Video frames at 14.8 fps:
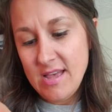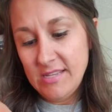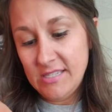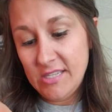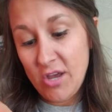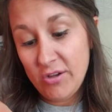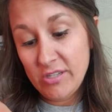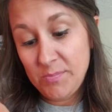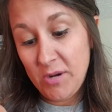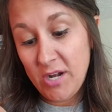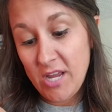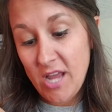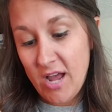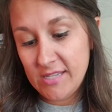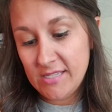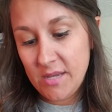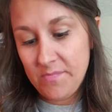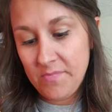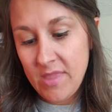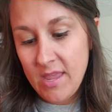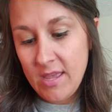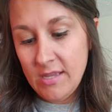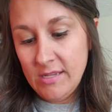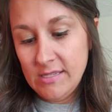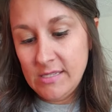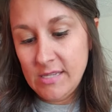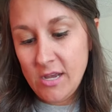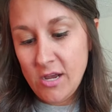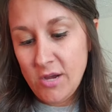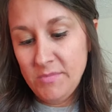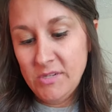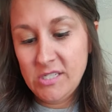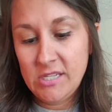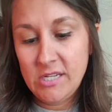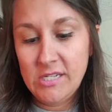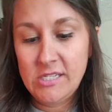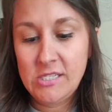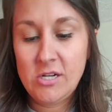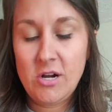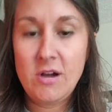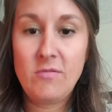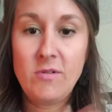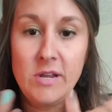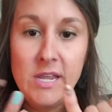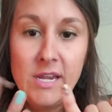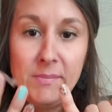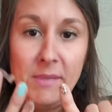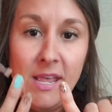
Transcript: So it's pretty awesome. So I'm just going to start working